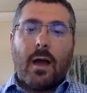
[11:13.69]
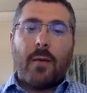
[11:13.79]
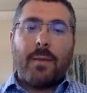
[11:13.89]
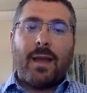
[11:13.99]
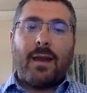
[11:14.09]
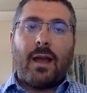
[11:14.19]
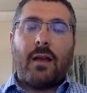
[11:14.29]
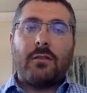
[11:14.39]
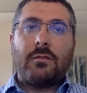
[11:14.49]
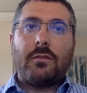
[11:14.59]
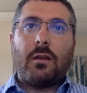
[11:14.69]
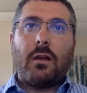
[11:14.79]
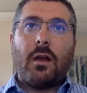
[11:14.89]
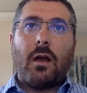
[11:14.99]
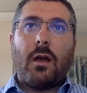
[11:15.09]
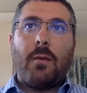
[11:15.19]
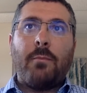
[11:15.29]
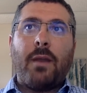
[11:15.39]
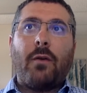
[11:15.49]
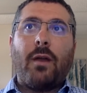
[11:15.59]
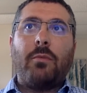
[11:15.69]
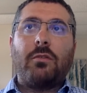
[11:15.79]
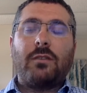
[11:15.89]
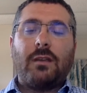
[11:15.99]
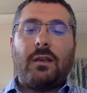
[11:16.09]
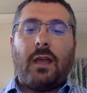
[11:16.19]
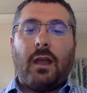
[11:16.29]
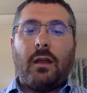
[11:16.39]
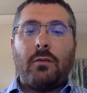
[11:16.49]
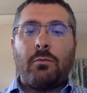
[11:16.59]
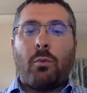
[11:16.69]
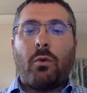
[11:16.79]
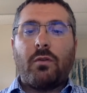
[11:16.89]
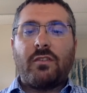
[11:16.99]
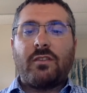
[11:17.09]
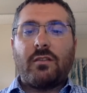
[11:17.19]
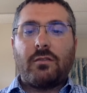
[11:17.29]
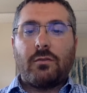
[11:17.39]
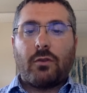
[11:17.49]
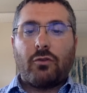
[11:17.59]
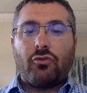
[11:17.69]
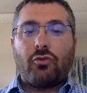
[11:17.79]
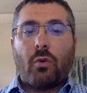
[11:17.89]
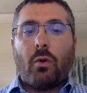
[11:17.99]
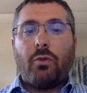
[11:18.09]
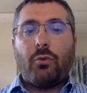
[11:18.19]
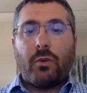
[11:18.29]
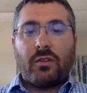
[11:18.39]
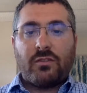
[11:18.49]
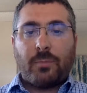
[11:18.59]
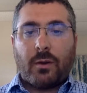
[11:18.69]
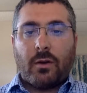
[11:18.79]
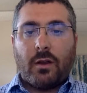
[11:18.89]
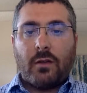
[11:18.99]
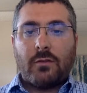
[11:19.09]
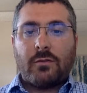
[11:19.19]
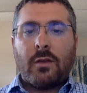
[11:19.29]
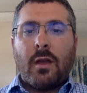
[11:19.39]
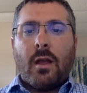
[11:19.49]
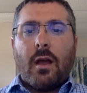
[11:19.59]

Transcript: um, and as uh, men are able to gain more of a sense of control through experience,